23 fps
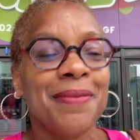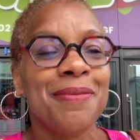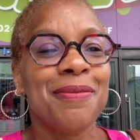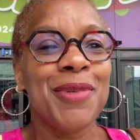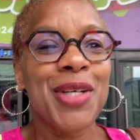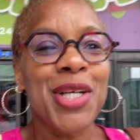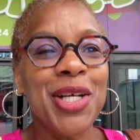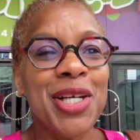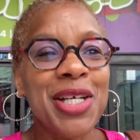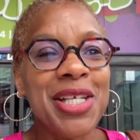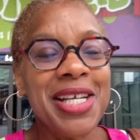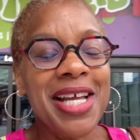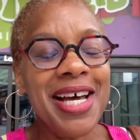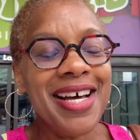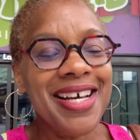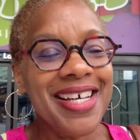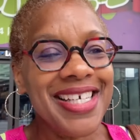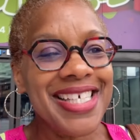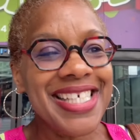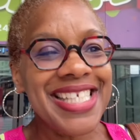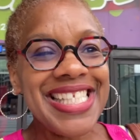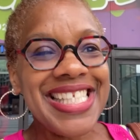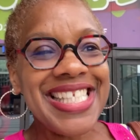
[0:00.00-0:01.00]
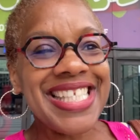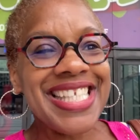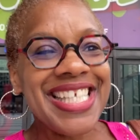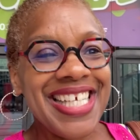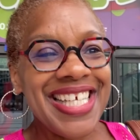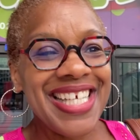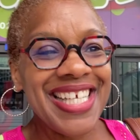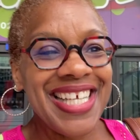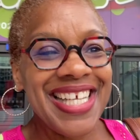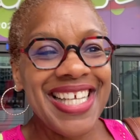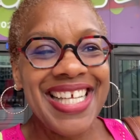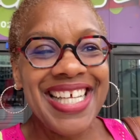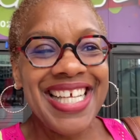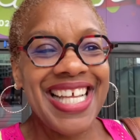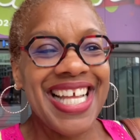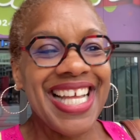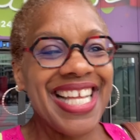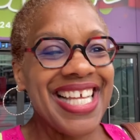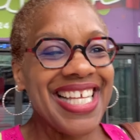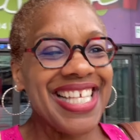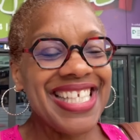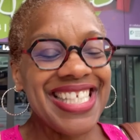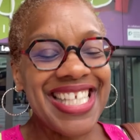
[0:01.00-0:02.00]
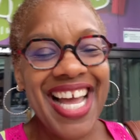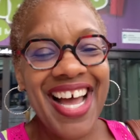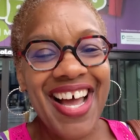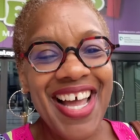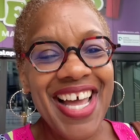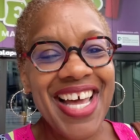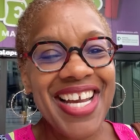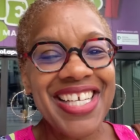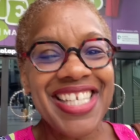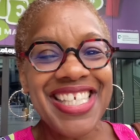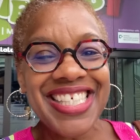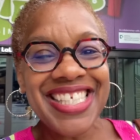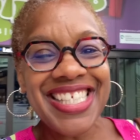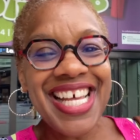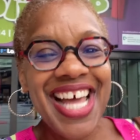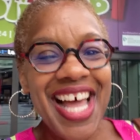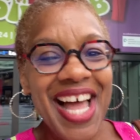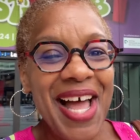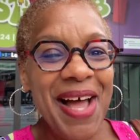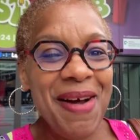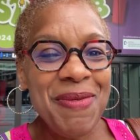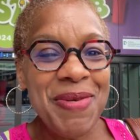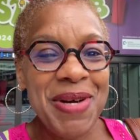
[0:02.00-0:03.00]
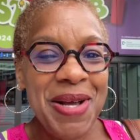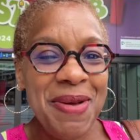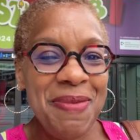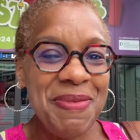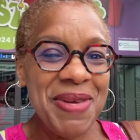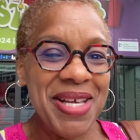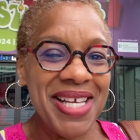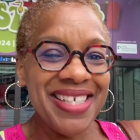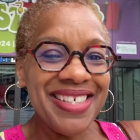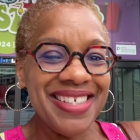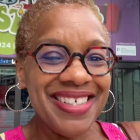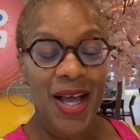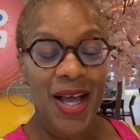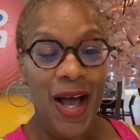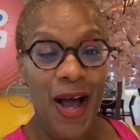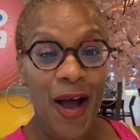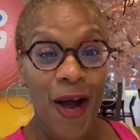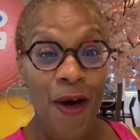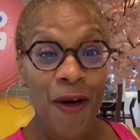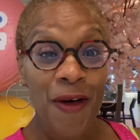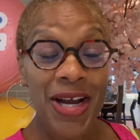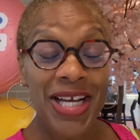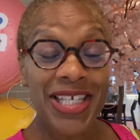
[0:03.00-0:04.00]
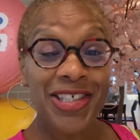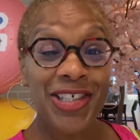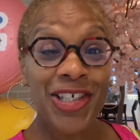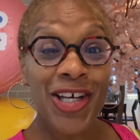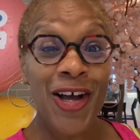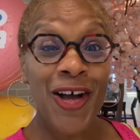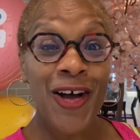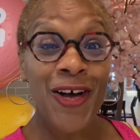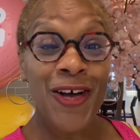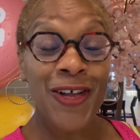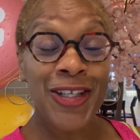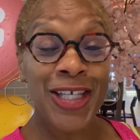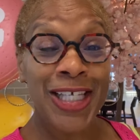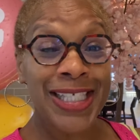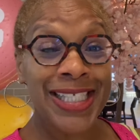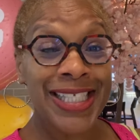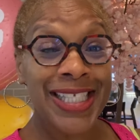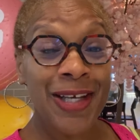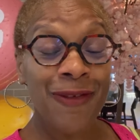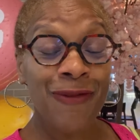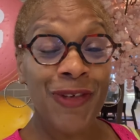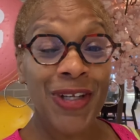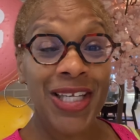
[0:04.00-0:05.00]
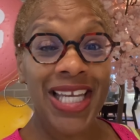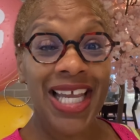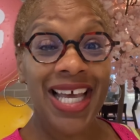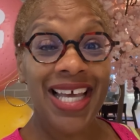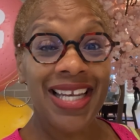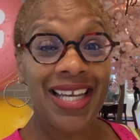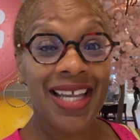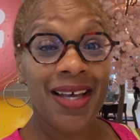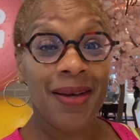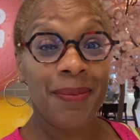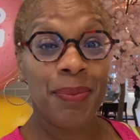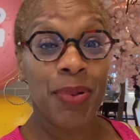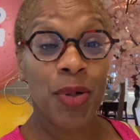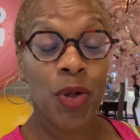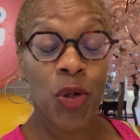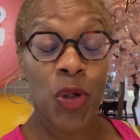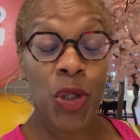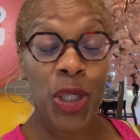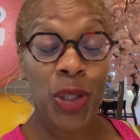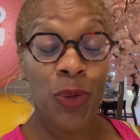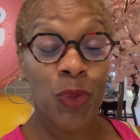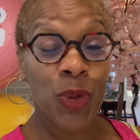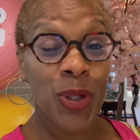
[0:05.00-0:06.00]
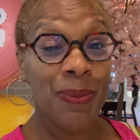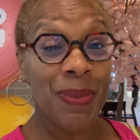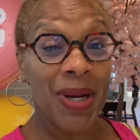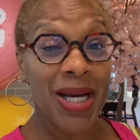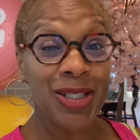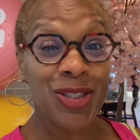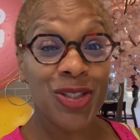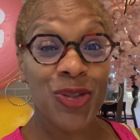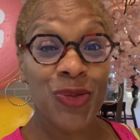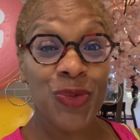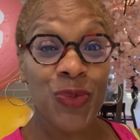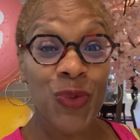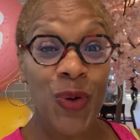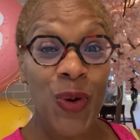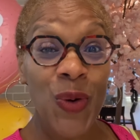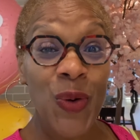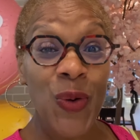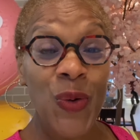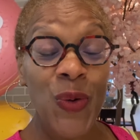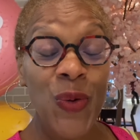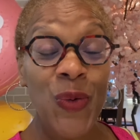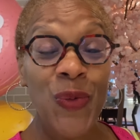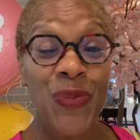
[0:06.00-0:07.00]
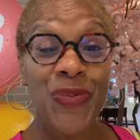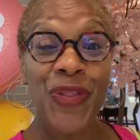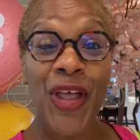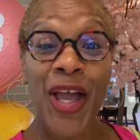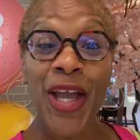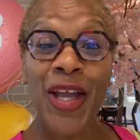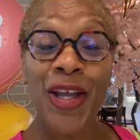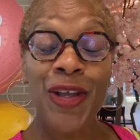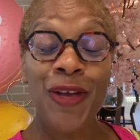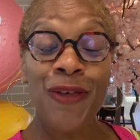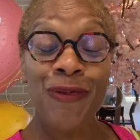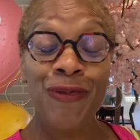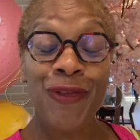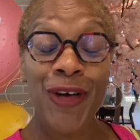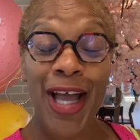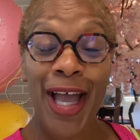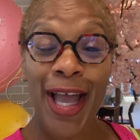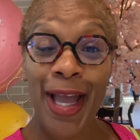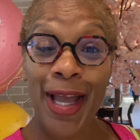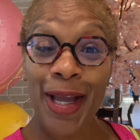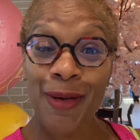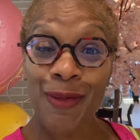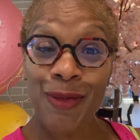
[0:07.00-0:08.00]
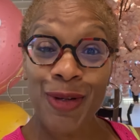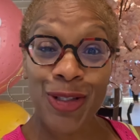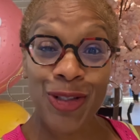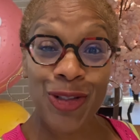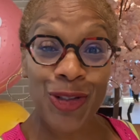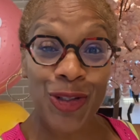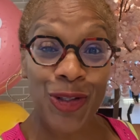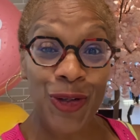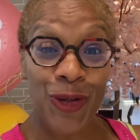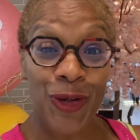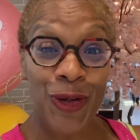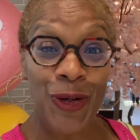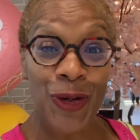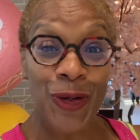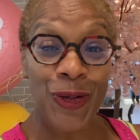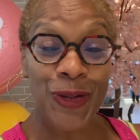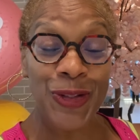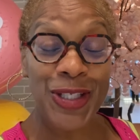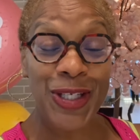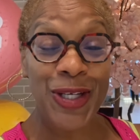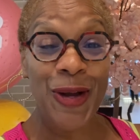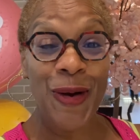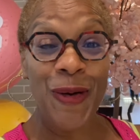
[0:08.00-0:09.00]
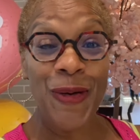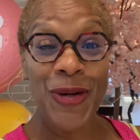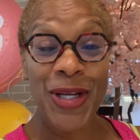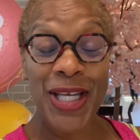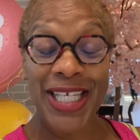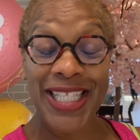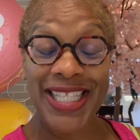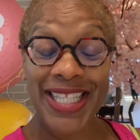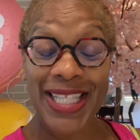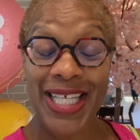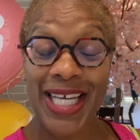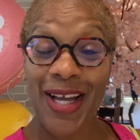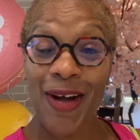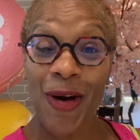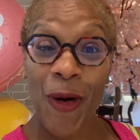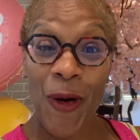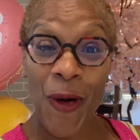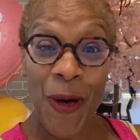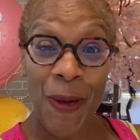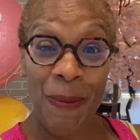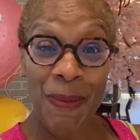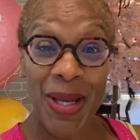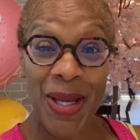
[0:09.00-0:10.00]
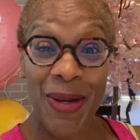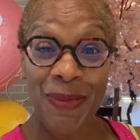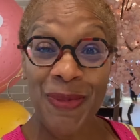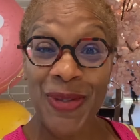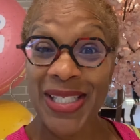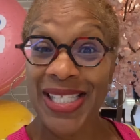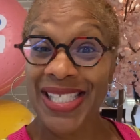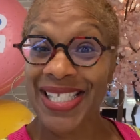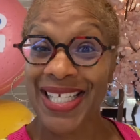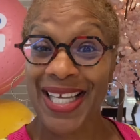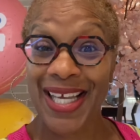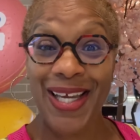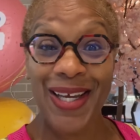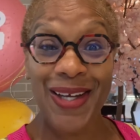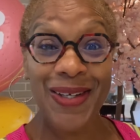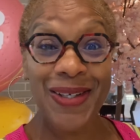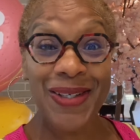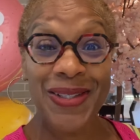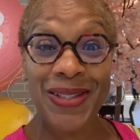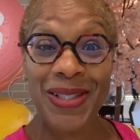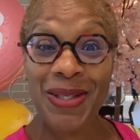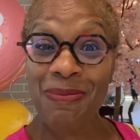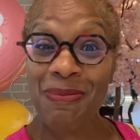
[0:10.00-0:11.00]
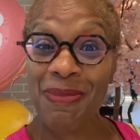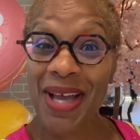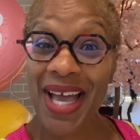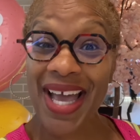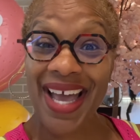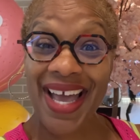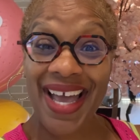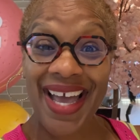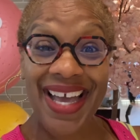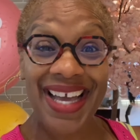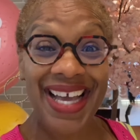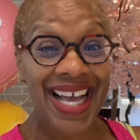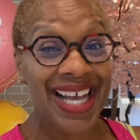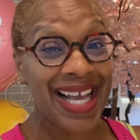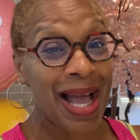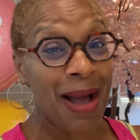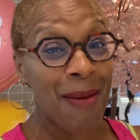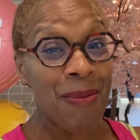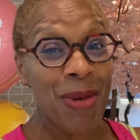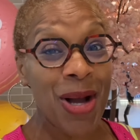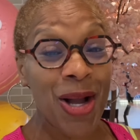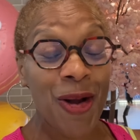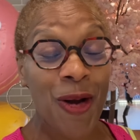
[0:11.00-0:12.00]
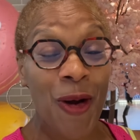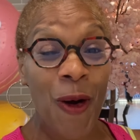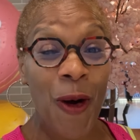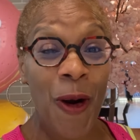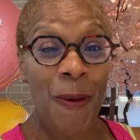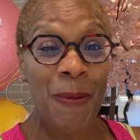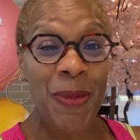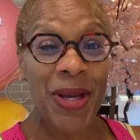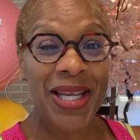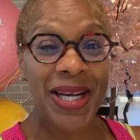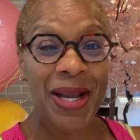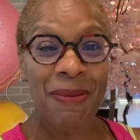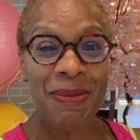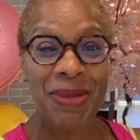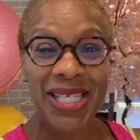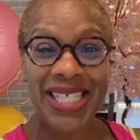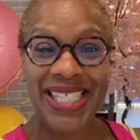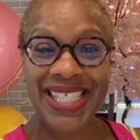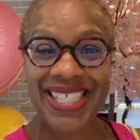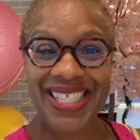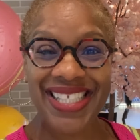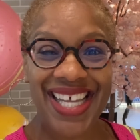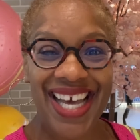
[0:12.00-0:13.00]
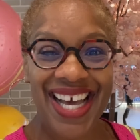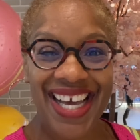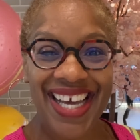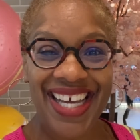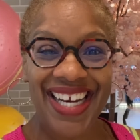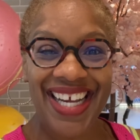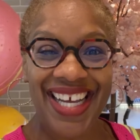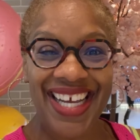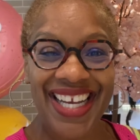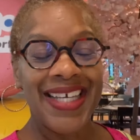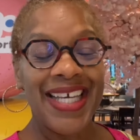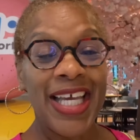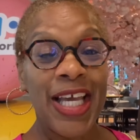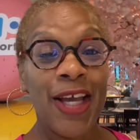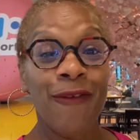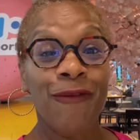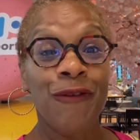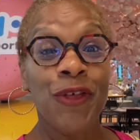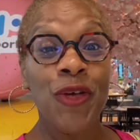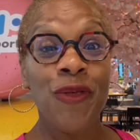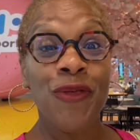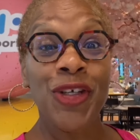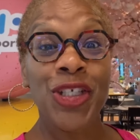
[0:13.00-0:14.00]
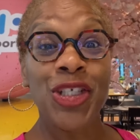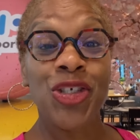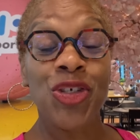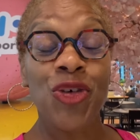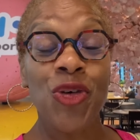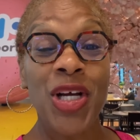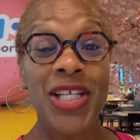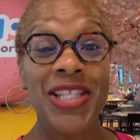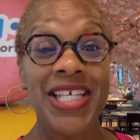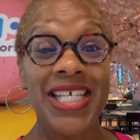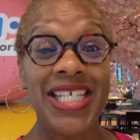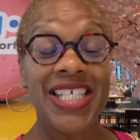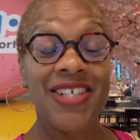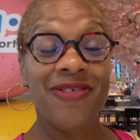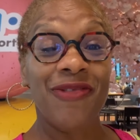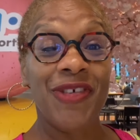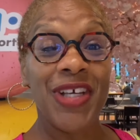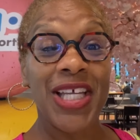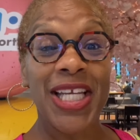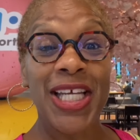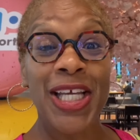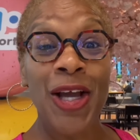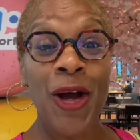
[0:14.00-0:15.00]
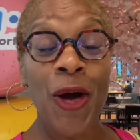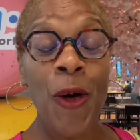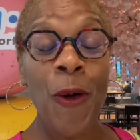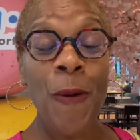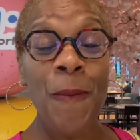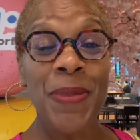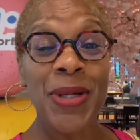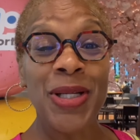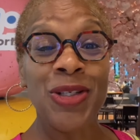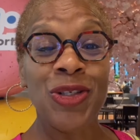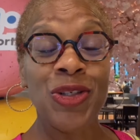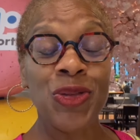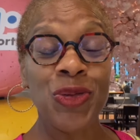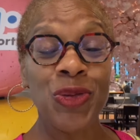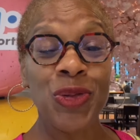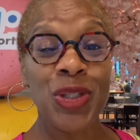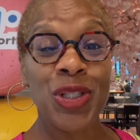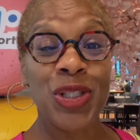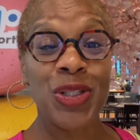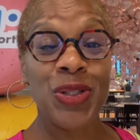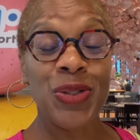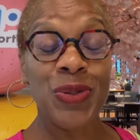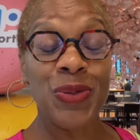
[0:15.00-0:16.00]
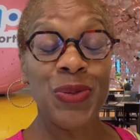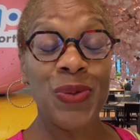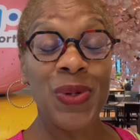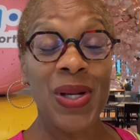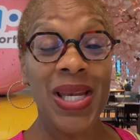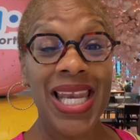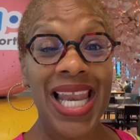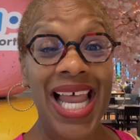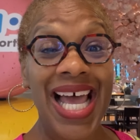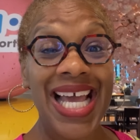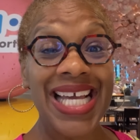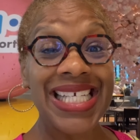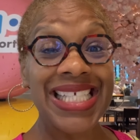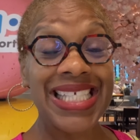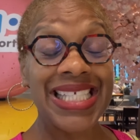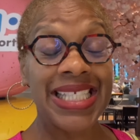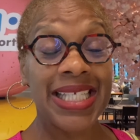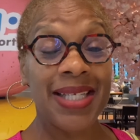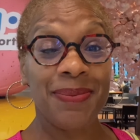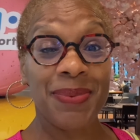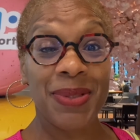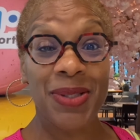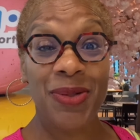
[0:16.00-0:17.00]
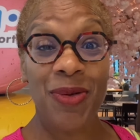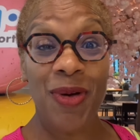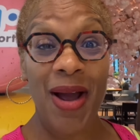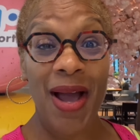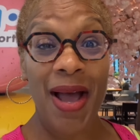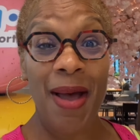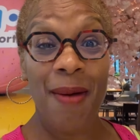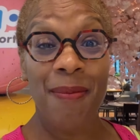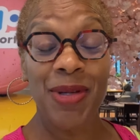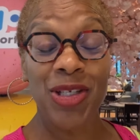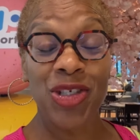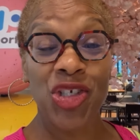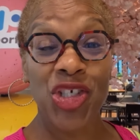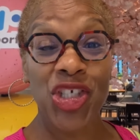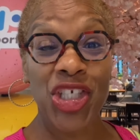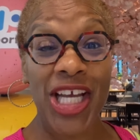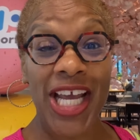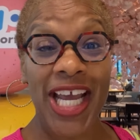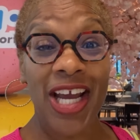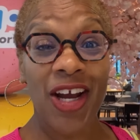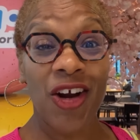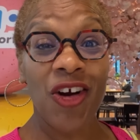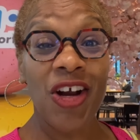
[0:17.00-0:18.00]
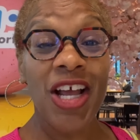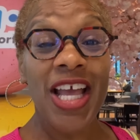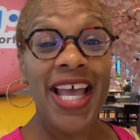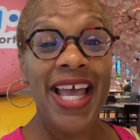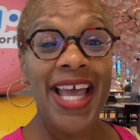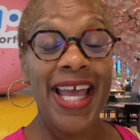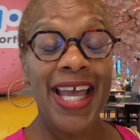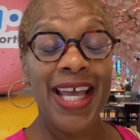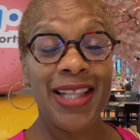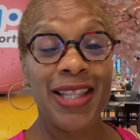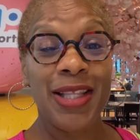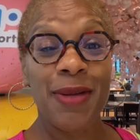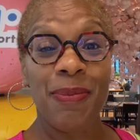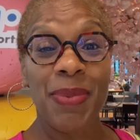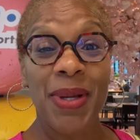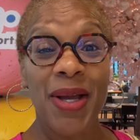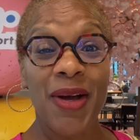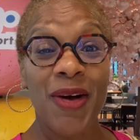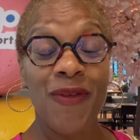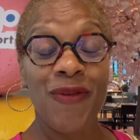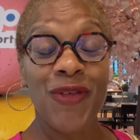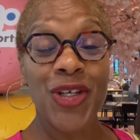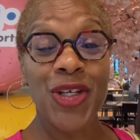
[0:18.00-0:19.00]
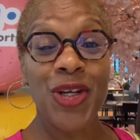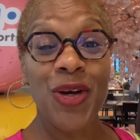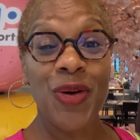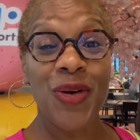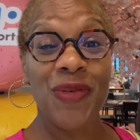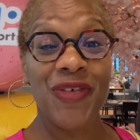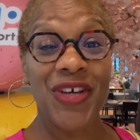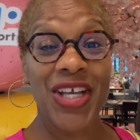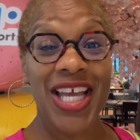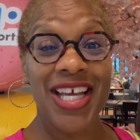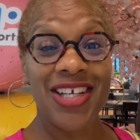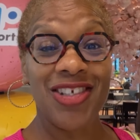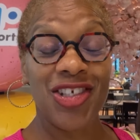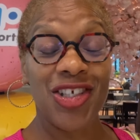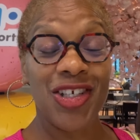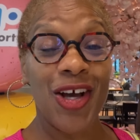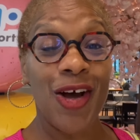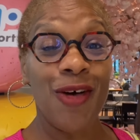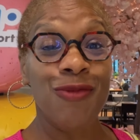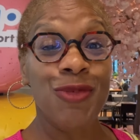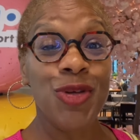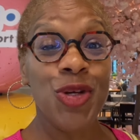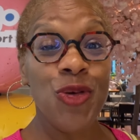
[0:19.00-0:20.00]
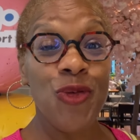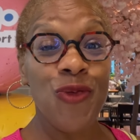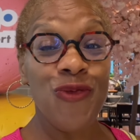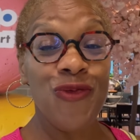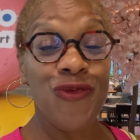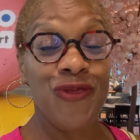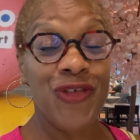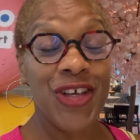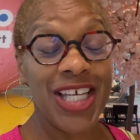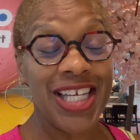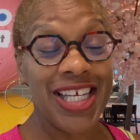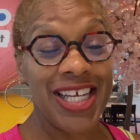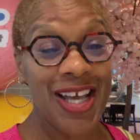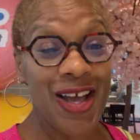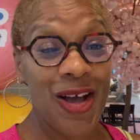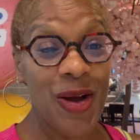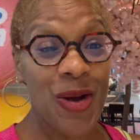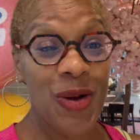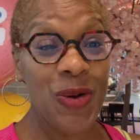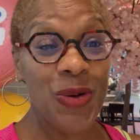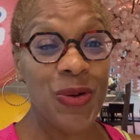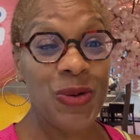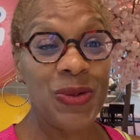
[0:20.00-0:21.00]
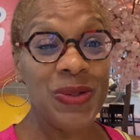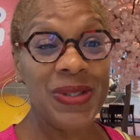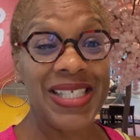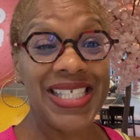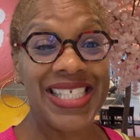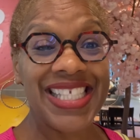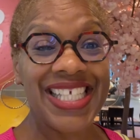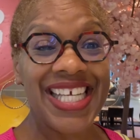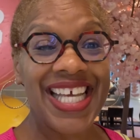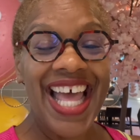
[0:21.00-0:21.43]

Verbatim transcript: Very nice. Y'all had a good time with me? All right, y'all, that's it for LaLaport. We about to roll. Thank you for hanging with your girl to go get the Garmin. We secured the bag. I got my Garmin. I'm excited. If you've enjoyed this video, be sure to like, subscribe, and share. Hit the bell for notification of new videos.